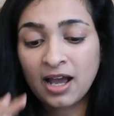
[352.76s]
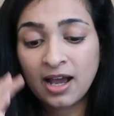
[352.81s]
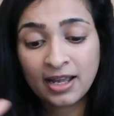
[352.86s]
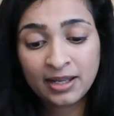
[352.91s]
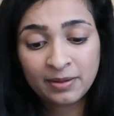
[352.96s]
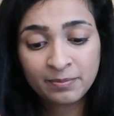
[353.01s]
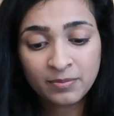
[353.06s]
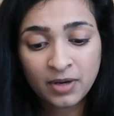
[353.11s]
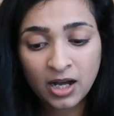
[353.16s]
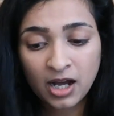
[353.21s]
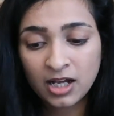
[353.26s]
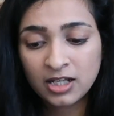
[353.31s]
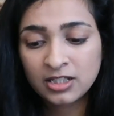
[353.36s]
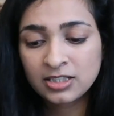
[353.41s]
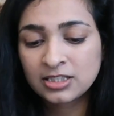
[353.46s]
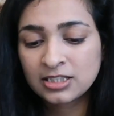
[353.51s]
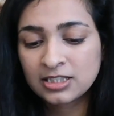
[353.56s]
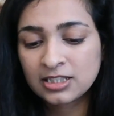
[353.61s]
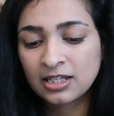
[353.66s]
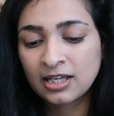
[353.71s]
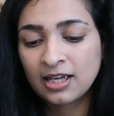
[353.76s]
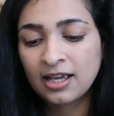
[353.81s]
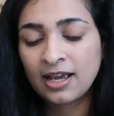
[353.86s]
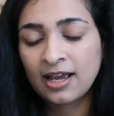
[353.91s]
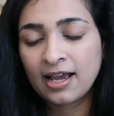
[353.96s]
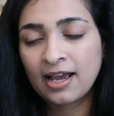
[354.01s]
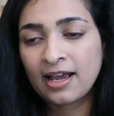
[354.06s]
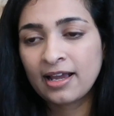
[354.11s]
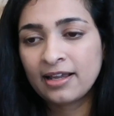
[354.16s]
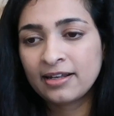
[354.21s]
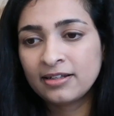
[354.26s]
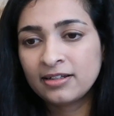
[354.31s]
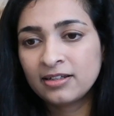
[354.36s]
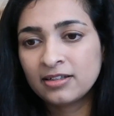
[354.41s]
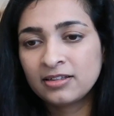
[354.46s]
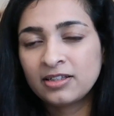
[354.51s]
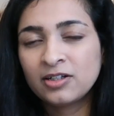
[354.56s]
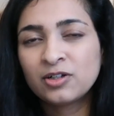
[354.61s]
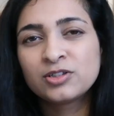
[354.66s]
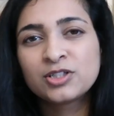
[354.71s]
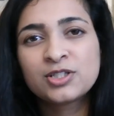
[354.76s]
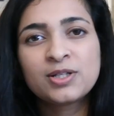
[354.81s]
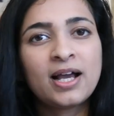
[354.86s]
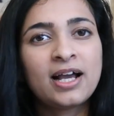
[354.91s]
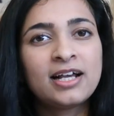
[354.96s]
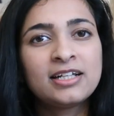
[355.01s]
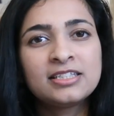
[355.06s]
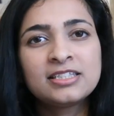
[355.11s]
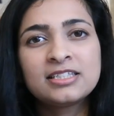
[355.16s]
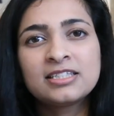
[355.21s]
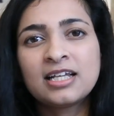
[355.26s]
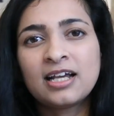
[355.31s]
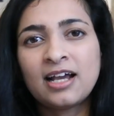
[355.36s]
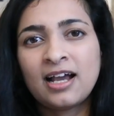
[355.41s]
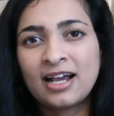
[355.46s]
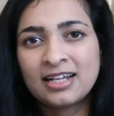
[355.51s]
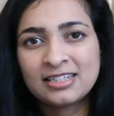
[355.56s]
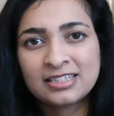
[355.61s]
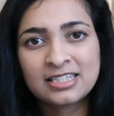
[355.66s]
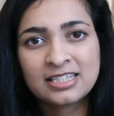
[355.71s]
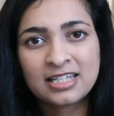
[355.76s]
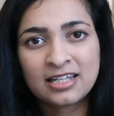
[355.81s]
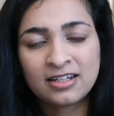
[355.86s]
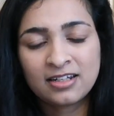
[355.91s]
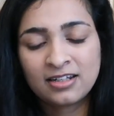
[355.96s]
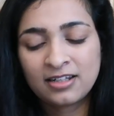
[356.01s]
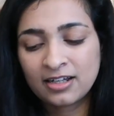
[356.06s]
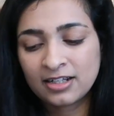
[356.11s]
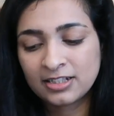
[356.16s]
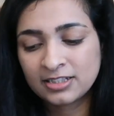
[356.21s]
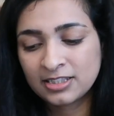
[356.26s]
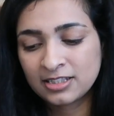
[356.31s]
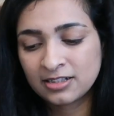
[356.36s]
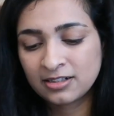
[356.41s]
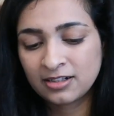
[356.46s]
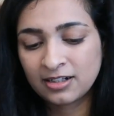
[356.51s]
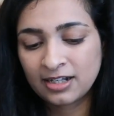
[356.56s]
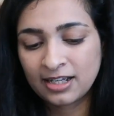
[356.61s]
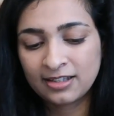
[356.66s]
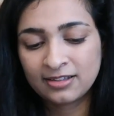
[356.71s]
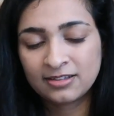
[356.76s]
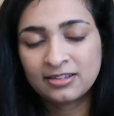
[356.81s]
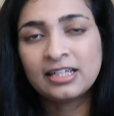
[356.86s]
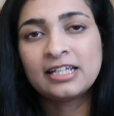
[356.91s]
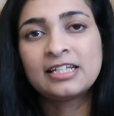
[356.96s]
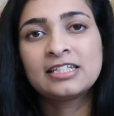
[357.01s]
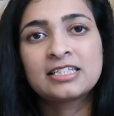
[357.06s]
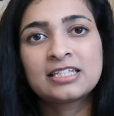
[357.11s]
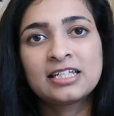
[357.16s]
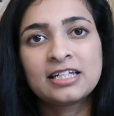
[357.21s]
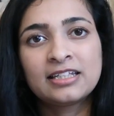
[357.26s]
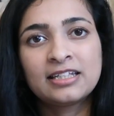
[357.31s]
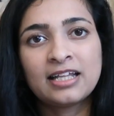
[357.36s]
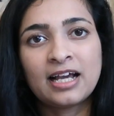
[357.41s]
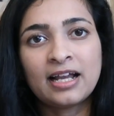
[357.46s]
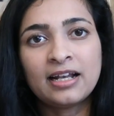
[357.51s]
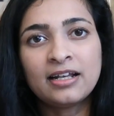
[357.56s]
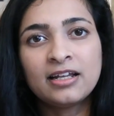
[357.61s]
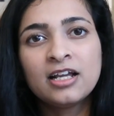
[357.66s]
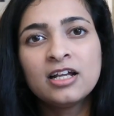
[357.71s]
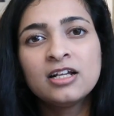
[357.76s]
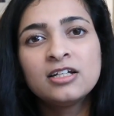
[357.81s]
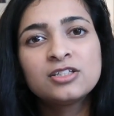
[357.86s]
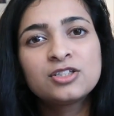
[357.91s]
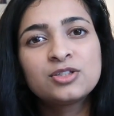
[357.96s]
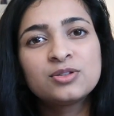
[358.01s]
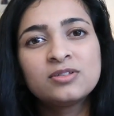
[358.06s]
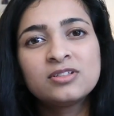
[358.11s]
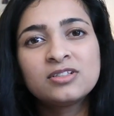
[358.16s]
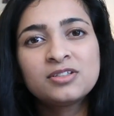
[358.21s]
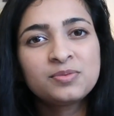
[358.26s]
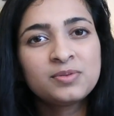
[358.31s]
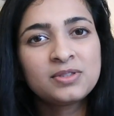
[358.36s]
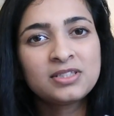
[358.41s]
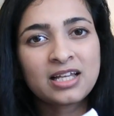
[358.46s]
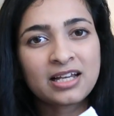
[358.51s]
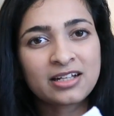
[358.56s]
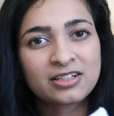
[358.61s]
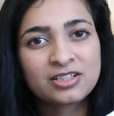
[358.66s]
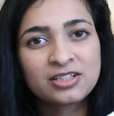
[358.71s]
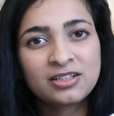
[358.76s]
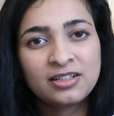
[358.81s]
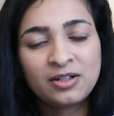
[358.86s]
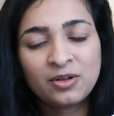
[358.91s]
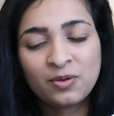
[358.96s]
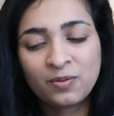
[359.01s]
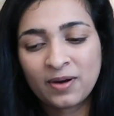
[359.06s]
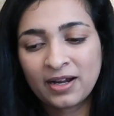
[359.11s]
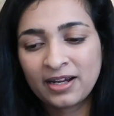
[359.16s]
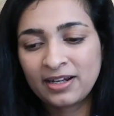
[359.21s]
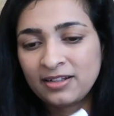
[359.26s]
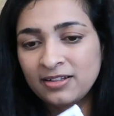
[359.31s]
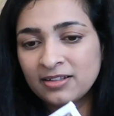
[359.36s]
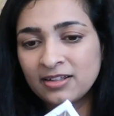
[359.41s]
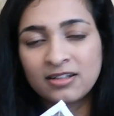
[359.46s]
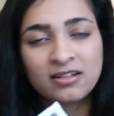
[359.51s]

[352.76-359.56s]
eye mask, and they also had hand sanitizer and things like that. So this was actually quite